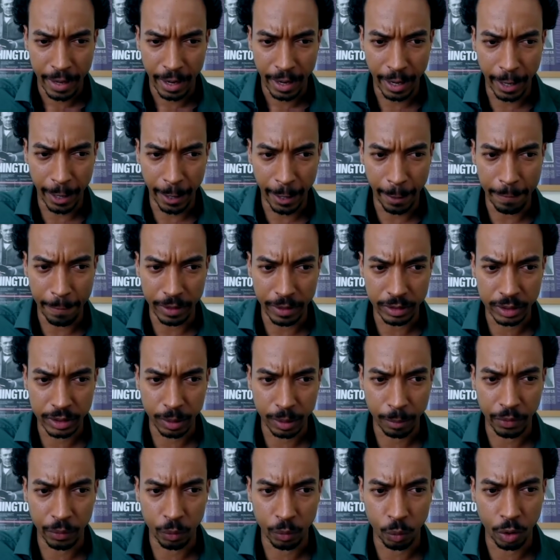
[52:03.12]
in
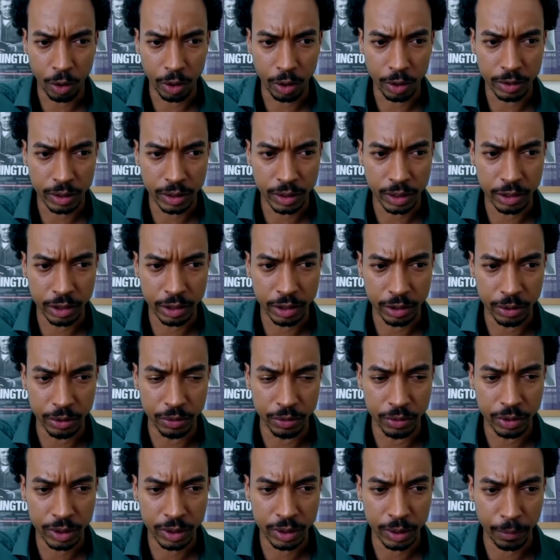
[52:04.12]
some of the words that
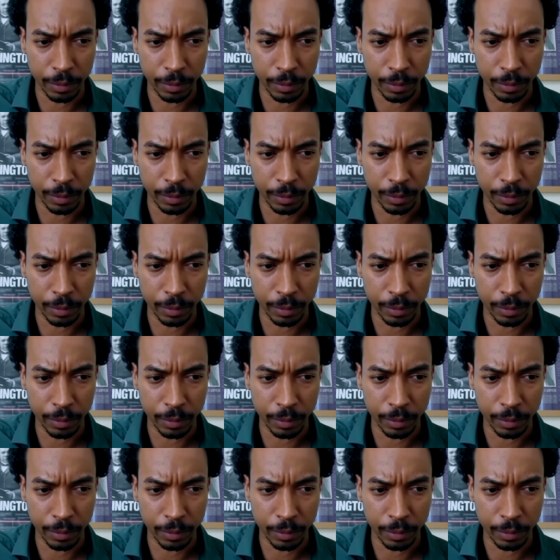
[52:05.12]
you